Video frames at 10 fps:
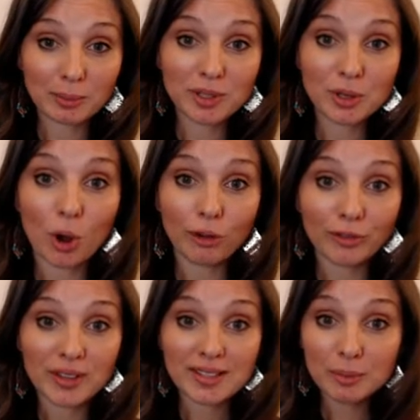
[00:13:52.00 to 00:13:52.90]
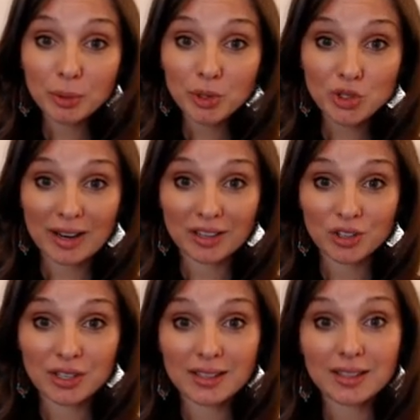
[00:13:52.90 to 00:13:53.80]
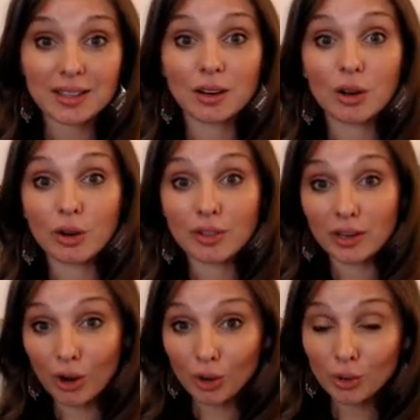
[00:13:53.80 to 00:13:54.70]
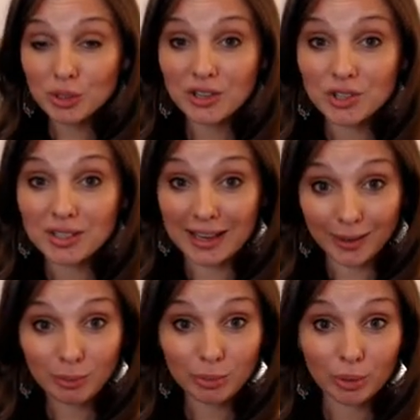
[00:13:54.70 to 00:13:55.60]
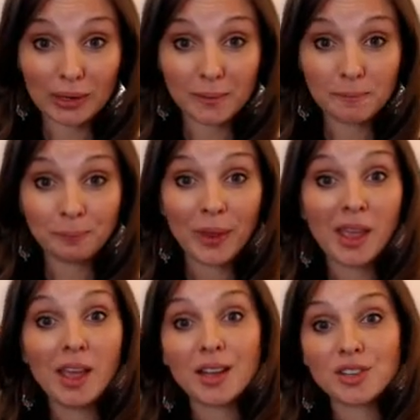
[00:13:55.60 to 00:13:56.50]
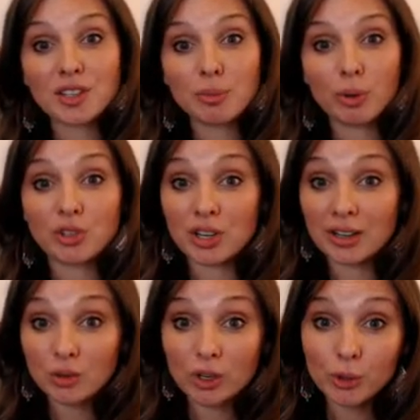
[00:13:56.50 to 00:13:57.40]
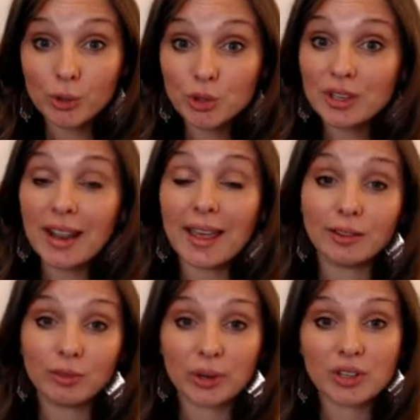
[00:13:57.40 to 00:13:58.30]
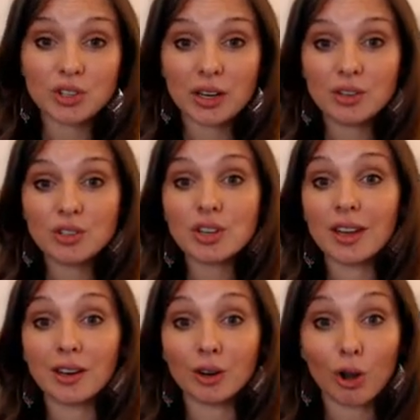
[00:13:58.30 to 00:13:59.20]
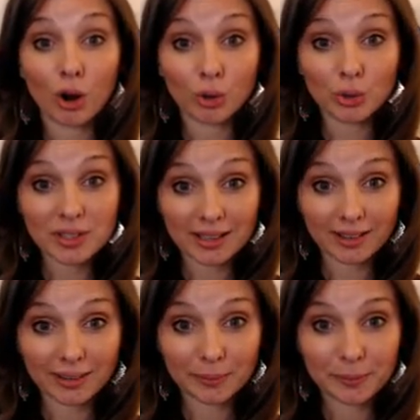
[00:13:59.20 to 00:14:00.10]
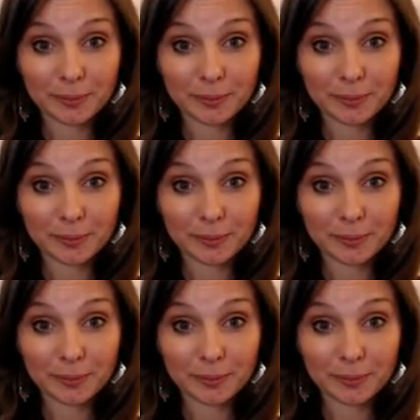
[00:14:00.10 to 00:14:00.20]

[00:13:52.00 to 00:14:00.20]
aims to offer simple strategies that, are, that choral teachers can employ to support gender inclusion and voice change in a choral setting.